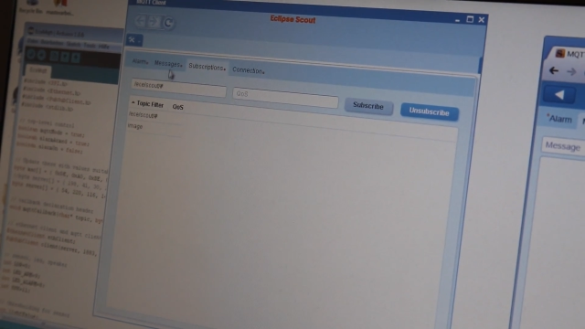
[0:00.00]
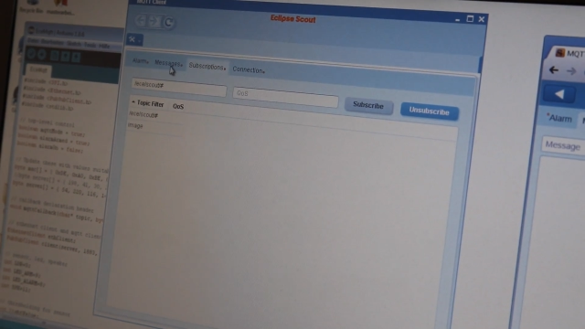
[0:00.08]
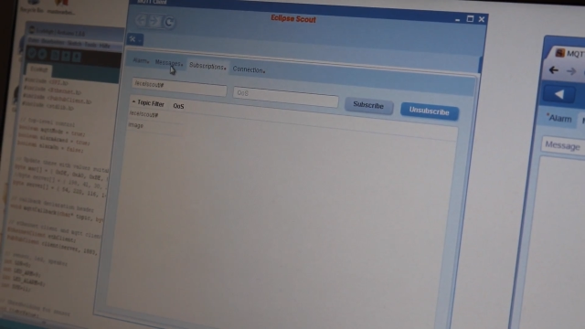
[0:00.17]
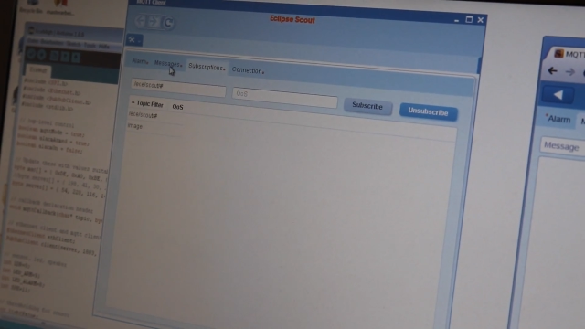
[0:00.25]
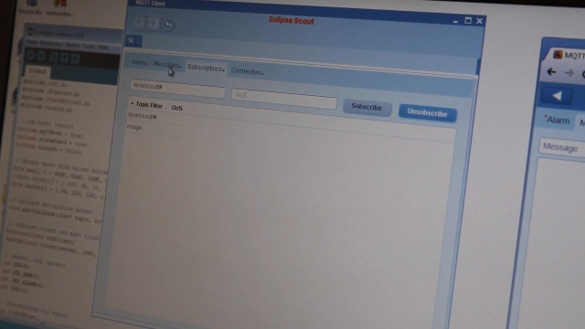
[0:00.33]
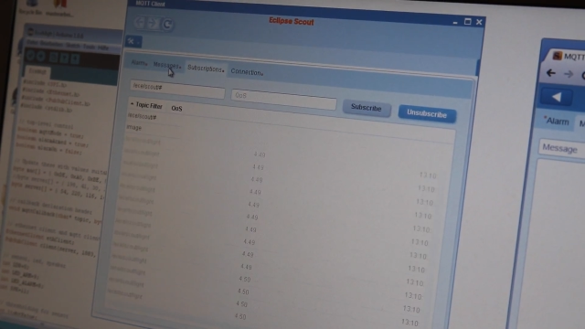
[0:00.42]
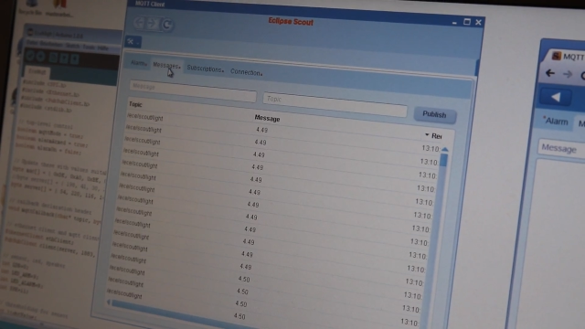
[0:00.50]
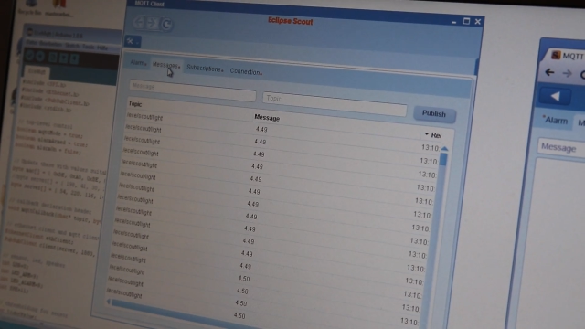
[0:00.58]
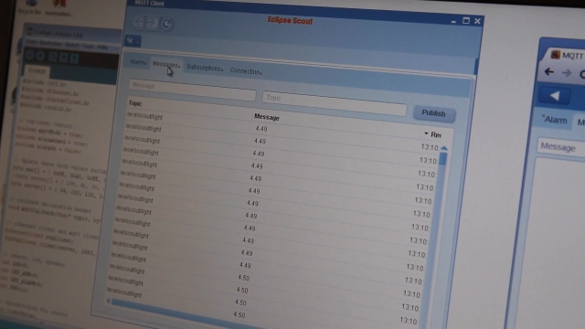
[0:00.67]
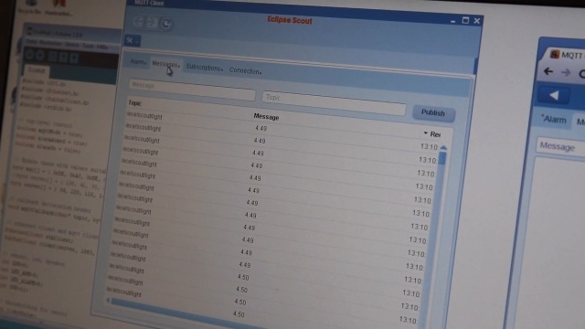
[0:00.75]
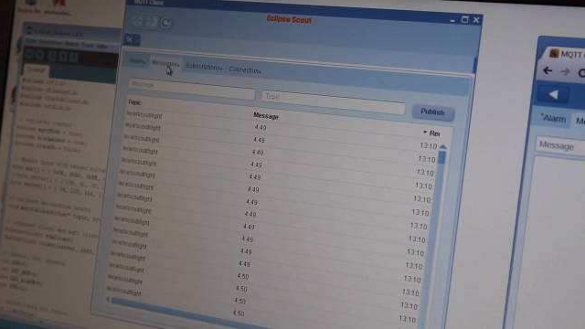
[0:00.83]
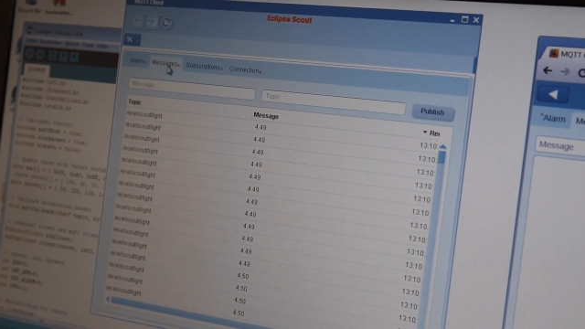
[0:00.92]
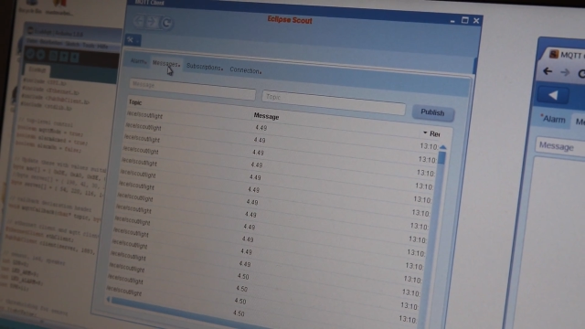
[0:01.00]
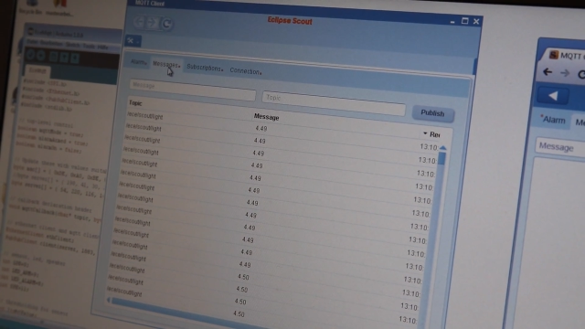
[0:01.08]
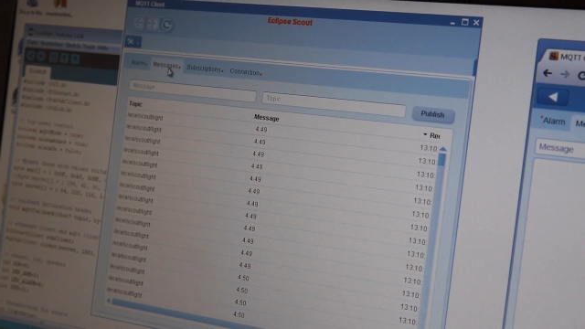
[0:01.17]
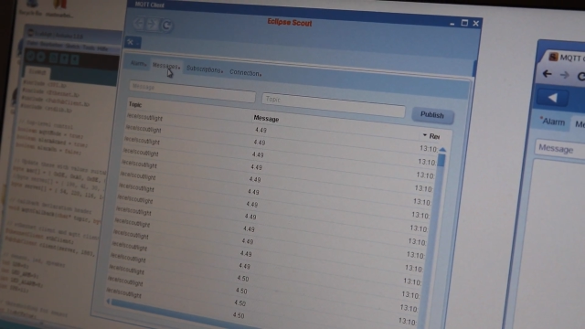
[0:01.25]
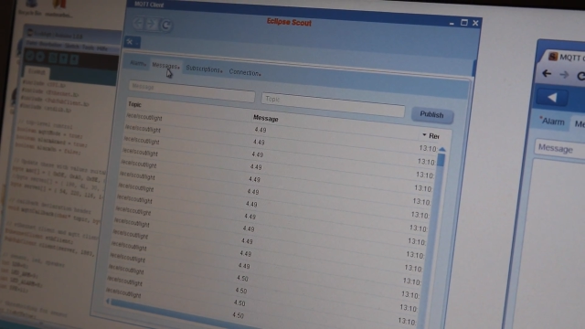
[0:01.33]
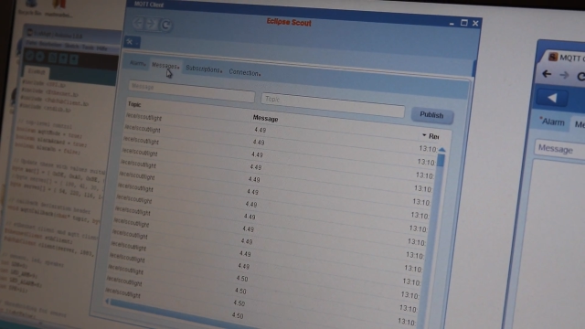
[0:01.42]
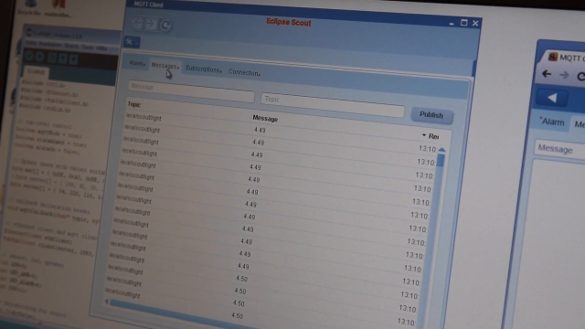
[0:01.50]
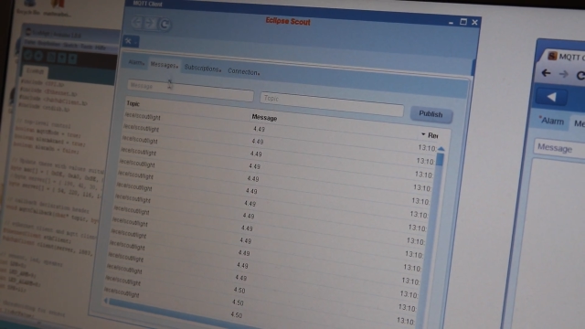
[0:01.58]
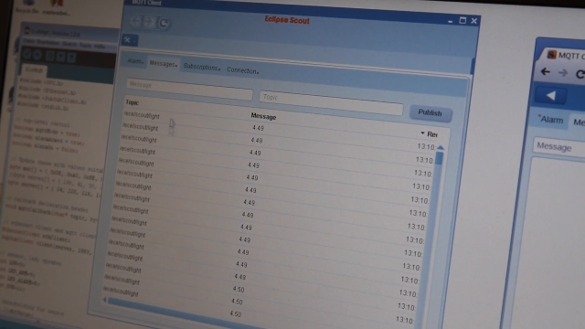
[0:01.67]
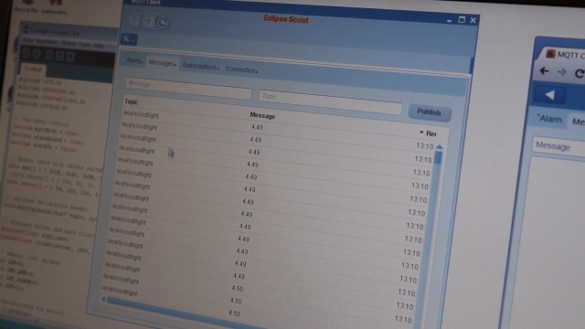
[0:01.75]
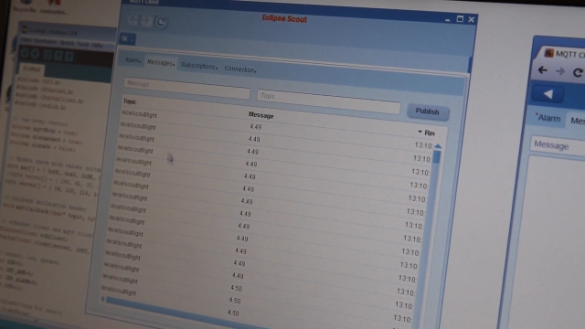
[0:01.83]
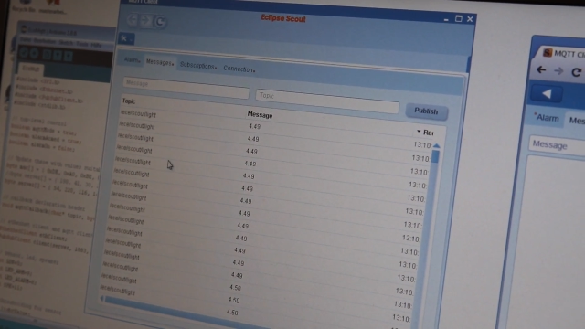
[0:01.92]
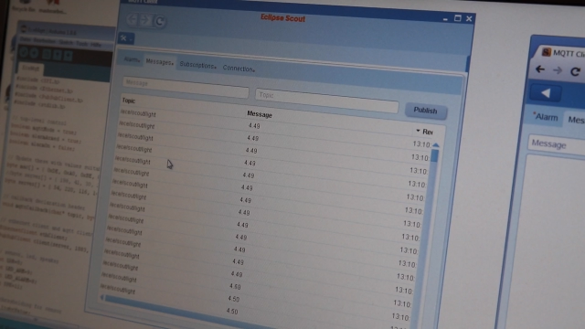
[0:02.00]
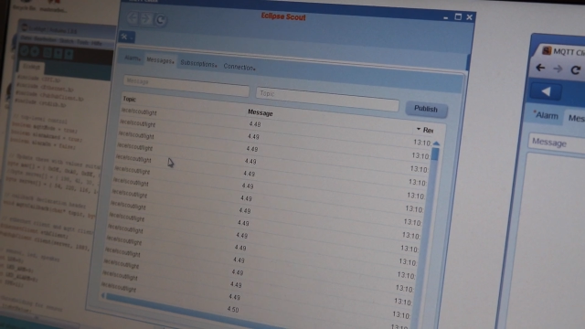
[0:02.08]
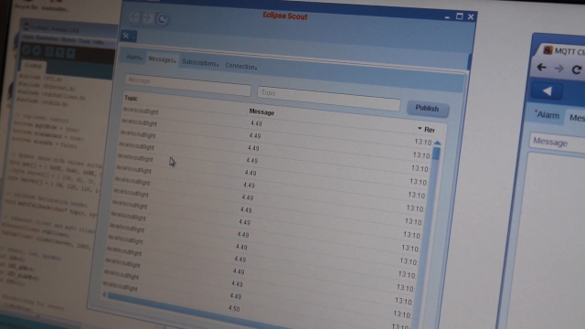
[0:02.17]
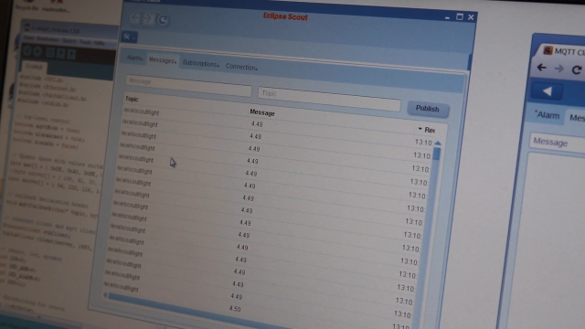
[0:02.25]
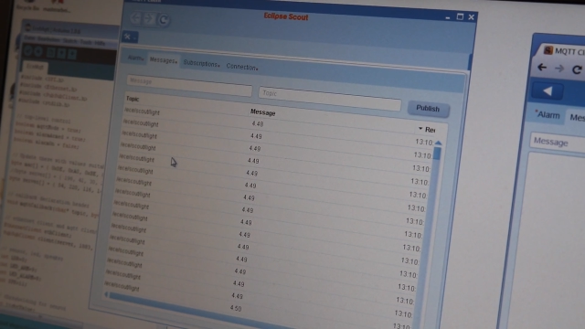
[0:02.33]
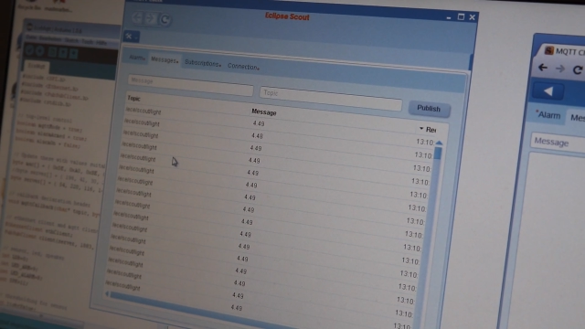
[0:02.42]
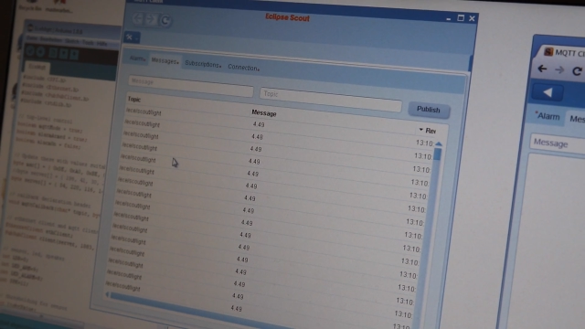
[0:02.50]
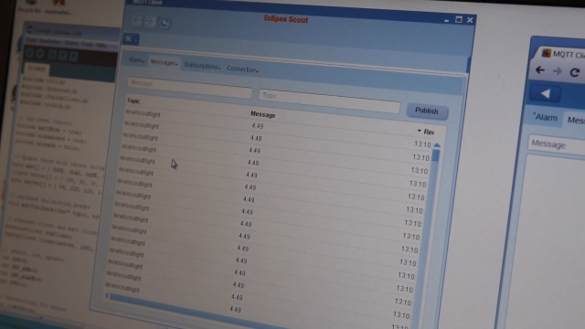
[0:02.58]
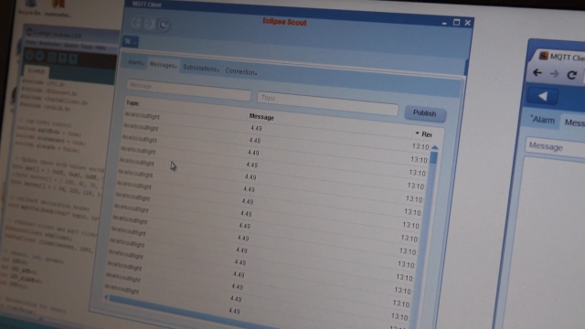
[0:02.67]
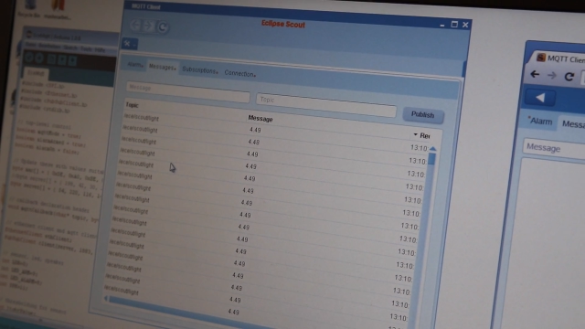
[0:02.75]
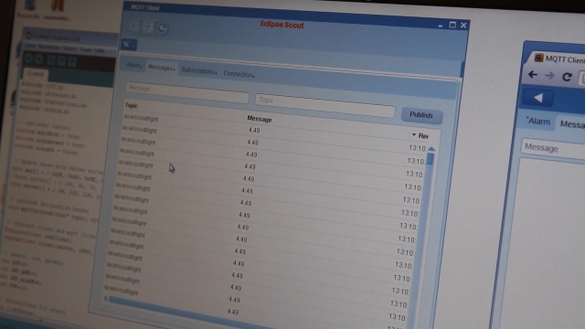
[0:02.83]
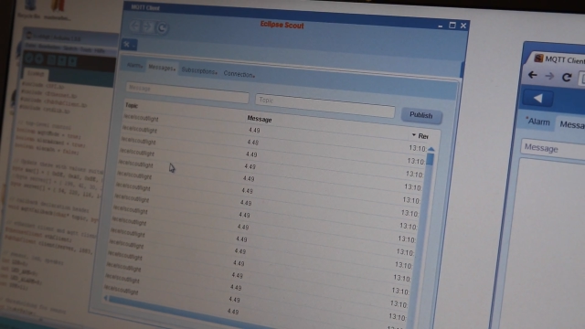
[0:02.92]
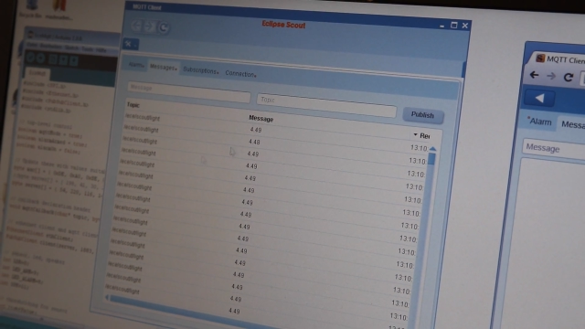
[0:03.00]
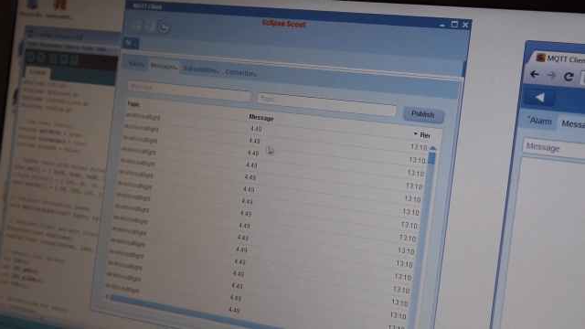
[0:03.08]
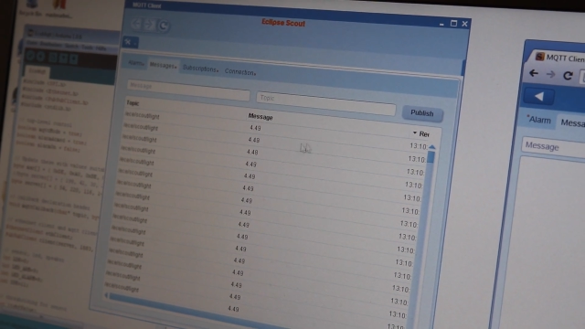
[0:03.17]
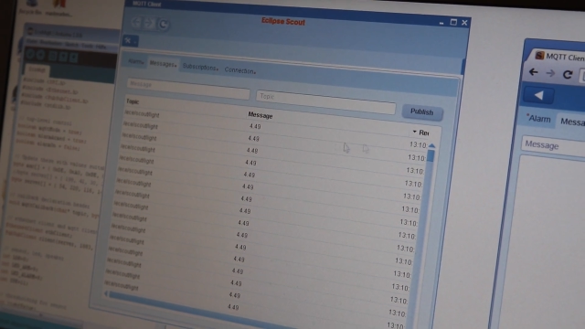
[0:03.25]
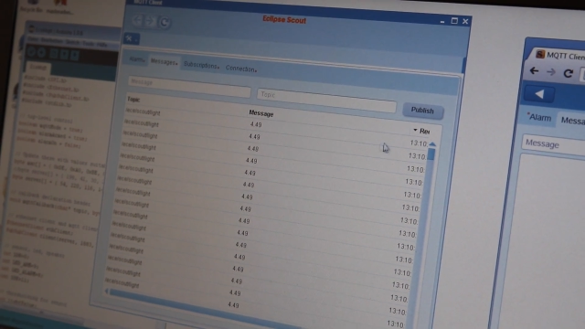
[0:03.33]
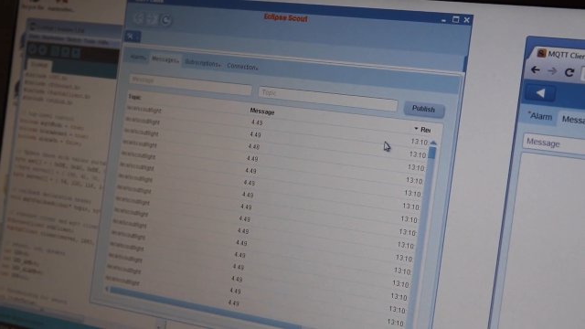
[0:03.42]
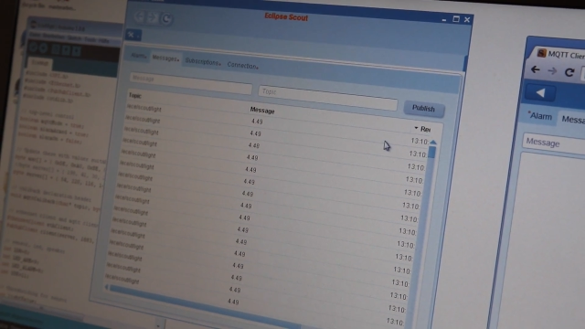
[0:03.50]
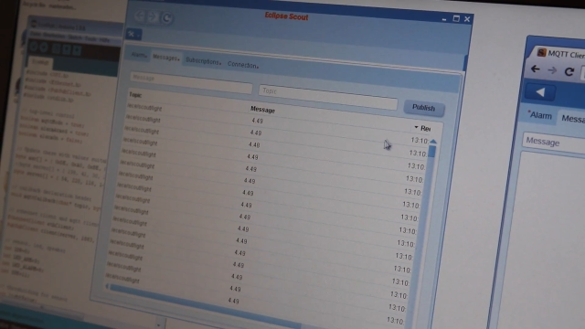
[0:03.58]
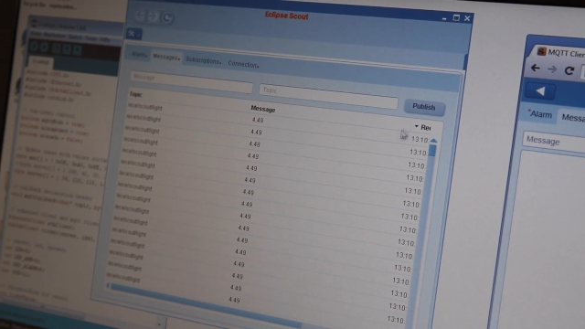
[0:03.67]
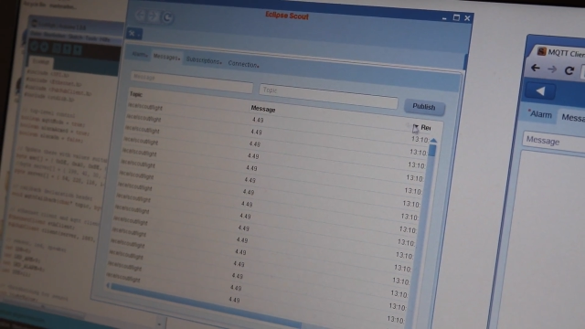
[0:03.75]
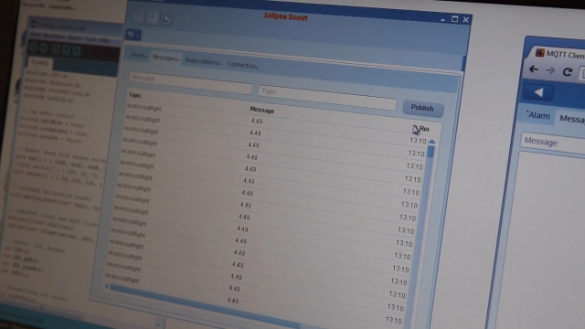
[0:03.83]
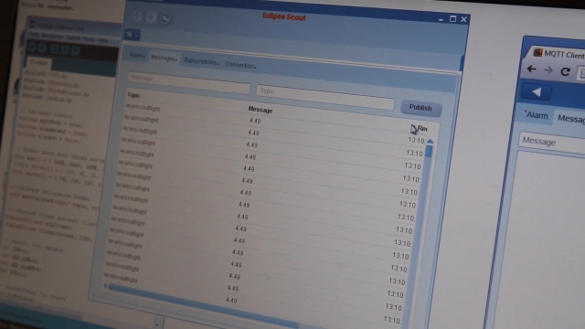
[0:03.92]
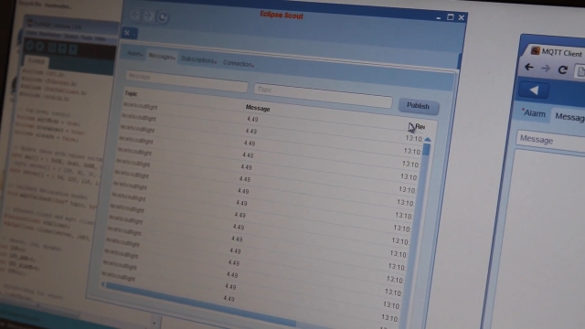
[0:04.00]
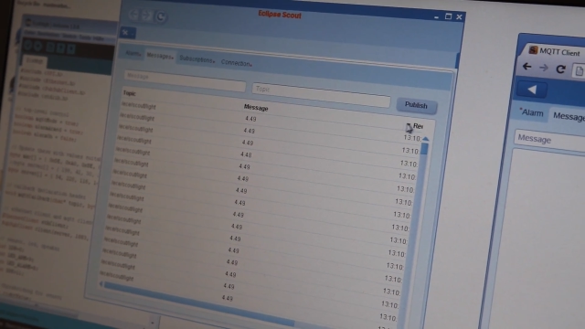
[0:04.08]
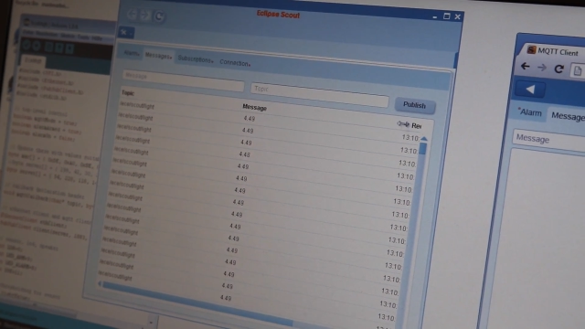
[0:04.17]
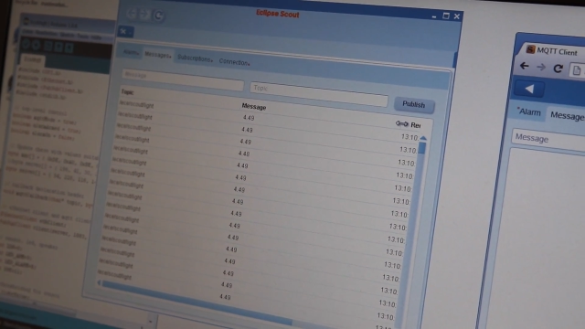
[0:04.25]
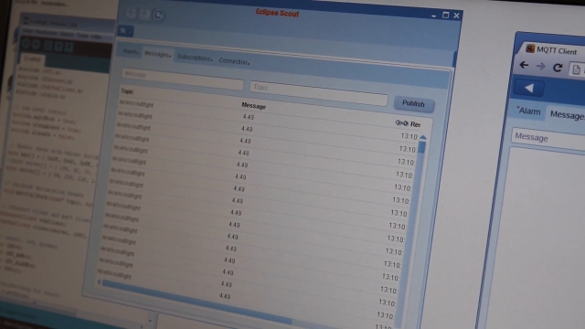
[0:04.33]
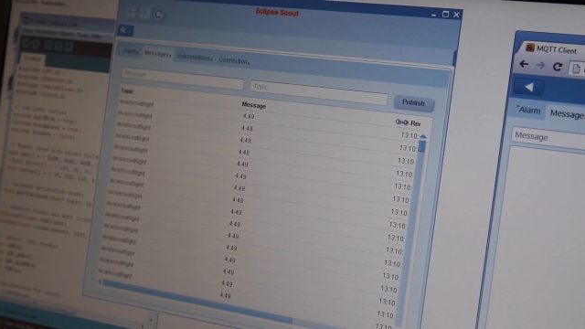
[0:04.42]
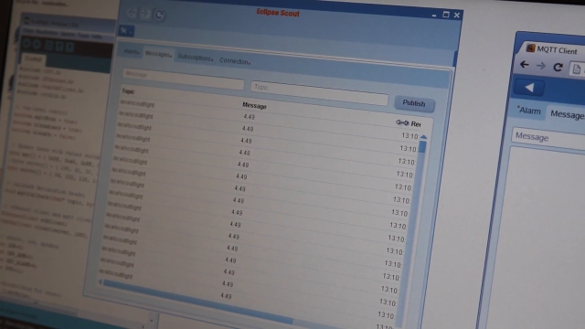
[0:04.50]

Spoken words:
Nobody's mouth can be seen.